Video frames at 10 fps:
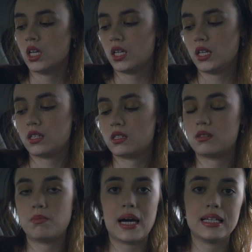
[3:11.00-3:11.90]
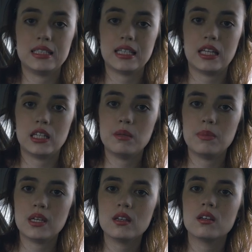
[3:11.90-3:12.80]
is biting and
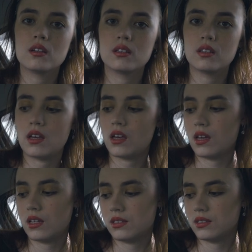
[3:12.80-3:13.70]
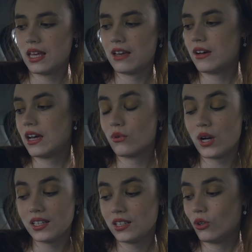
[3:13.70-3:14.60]
nipping. And if I
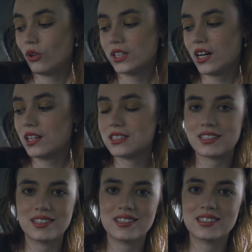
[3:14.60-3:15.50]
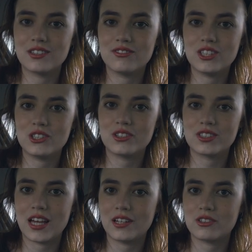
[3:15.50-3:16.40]
read in all the articles and
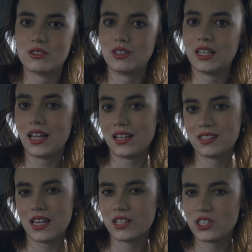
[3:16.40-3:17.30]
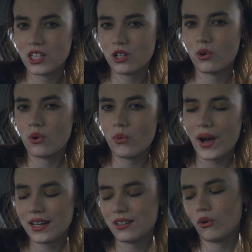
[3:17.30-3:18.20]
videos, I understood that that's actually
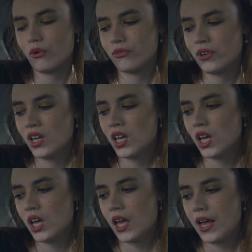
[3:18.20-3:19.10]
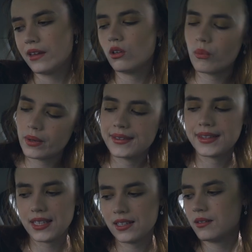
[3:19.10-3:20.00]
quite of a normal
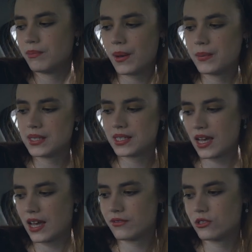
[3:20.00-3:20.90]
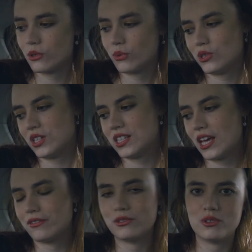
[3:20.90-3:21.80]
thing puppies have, so we just
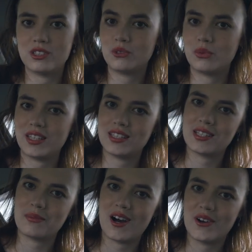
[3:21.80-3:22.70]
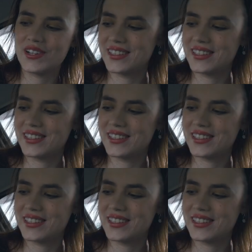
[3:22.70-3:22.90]
have to deal with it somehow.